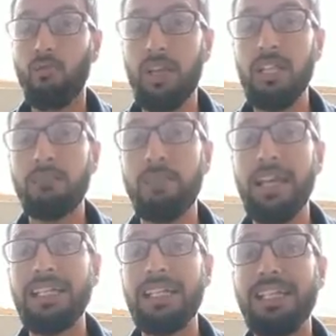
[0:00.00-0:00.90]
French
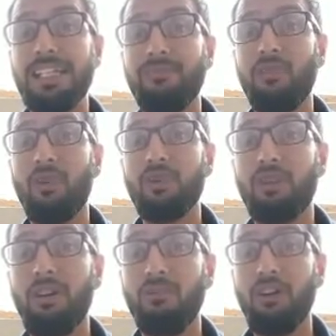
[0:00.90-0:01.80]
plays they
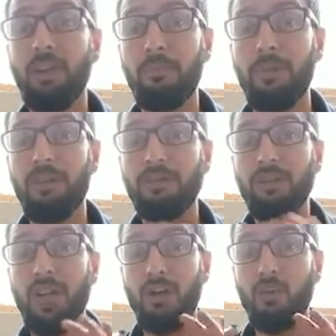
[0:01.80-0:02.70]
focus on one
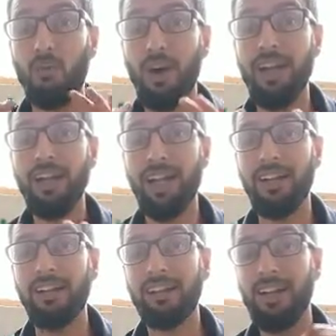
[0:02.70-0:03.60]
plot and one
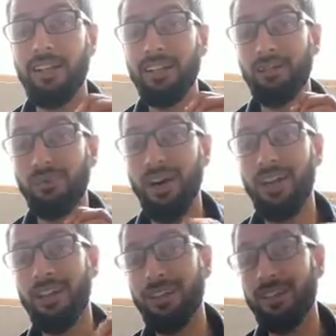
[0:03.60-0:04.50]
character. That is
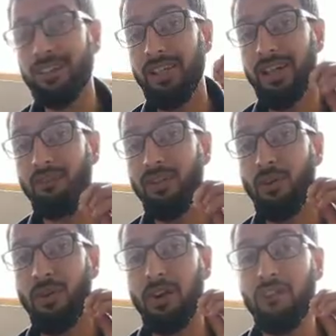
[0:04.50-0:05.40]
why he is in
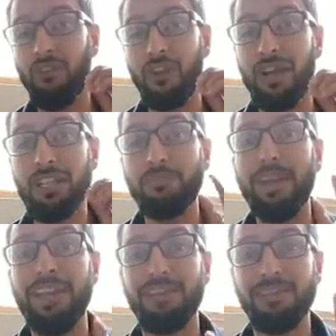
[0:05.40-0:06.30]
favor of French
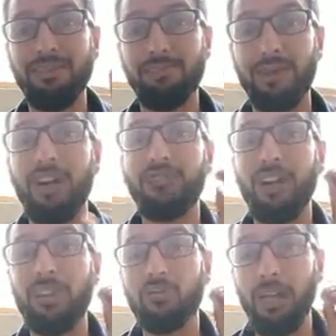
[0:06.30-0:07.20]
plays,
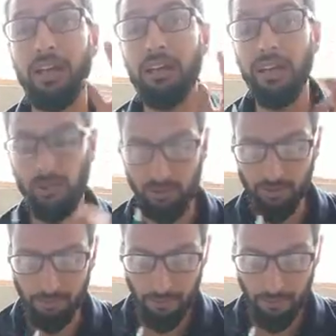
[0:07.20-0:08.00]
French playwrights.